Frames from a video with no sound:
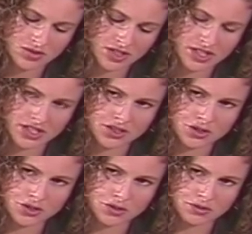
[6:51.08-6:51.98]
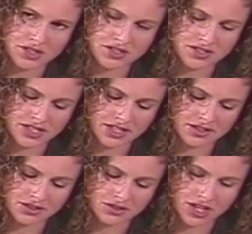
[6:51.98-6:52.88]
And could you please
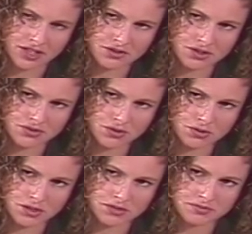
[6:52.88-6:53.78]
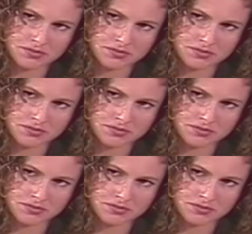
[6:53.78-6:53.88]
state their address for me?